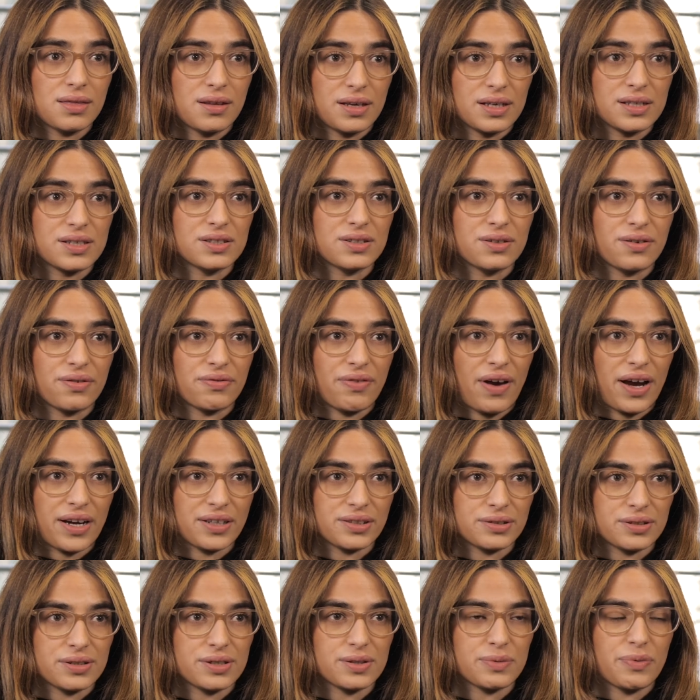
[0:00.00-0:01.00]
These two
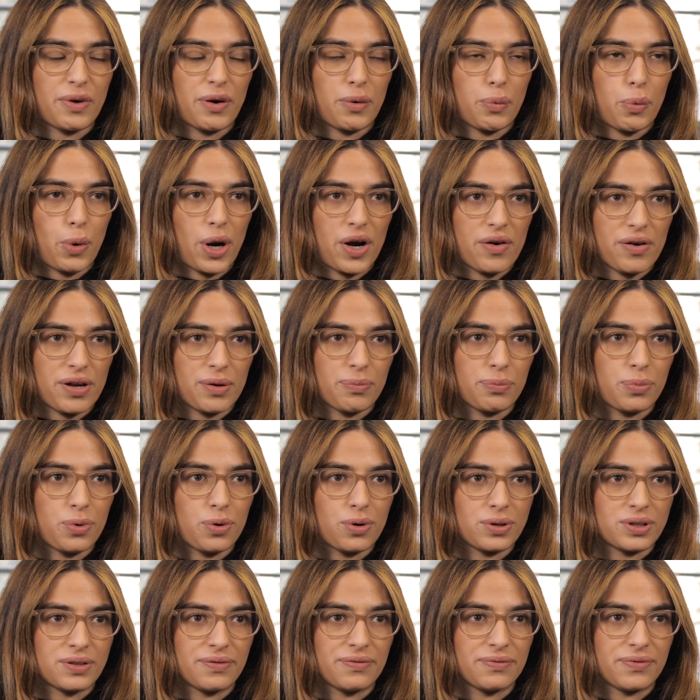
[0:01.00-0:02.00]
factors were very
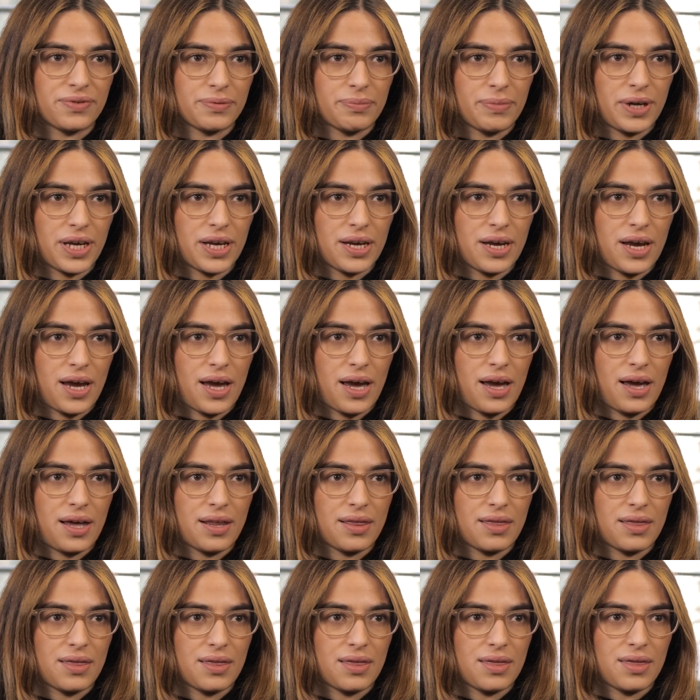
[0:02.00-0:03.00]
important for me,
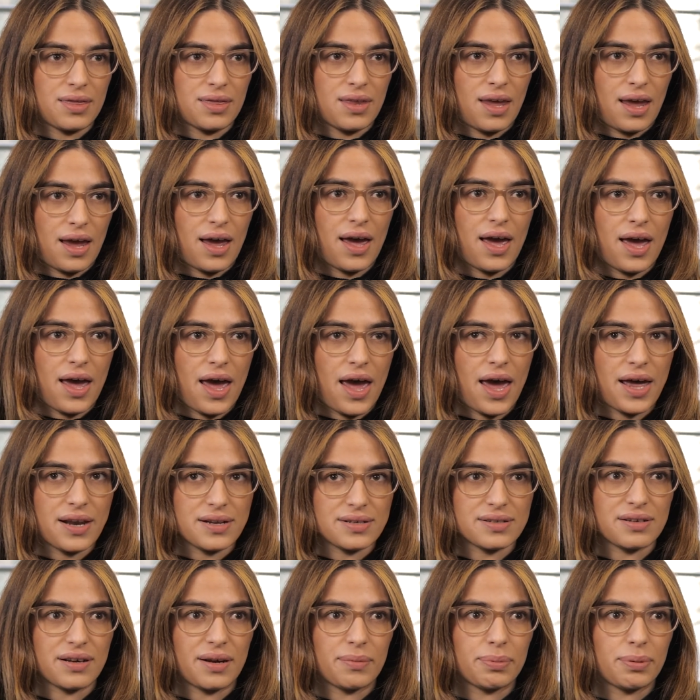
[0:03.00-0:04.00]
and
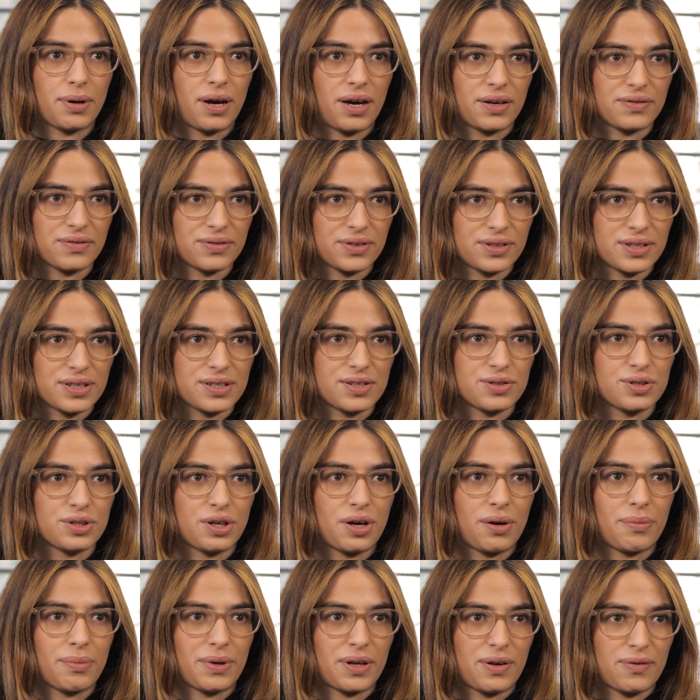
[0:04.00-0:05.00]
hence I applied for this
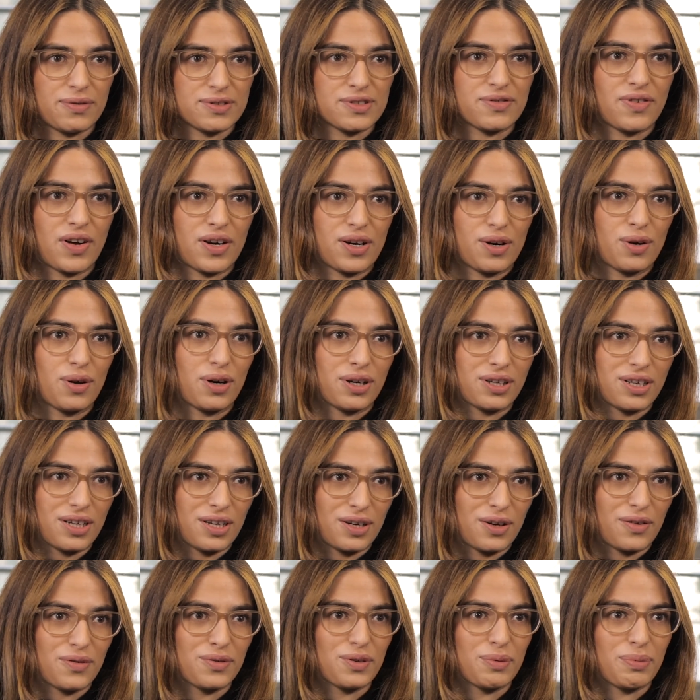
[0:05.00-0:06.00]
job, and I was very lucky
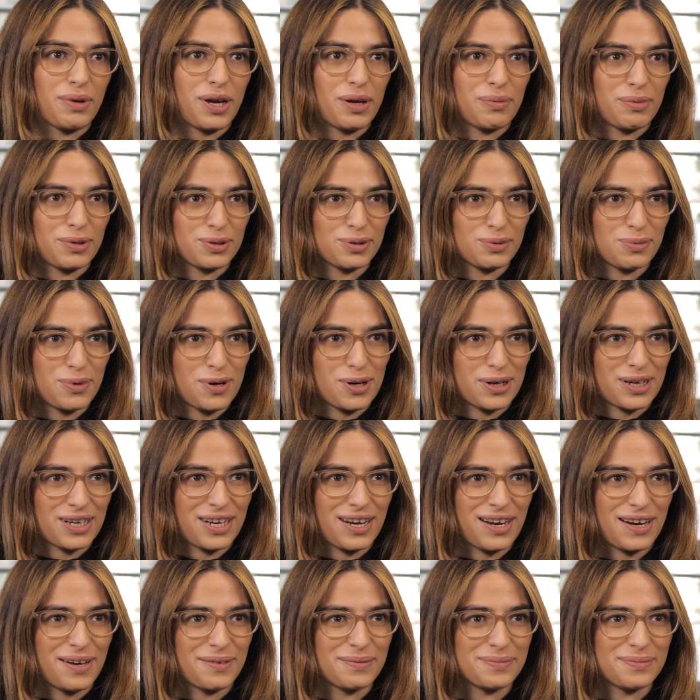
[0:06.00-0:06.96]
enough to be able to work here.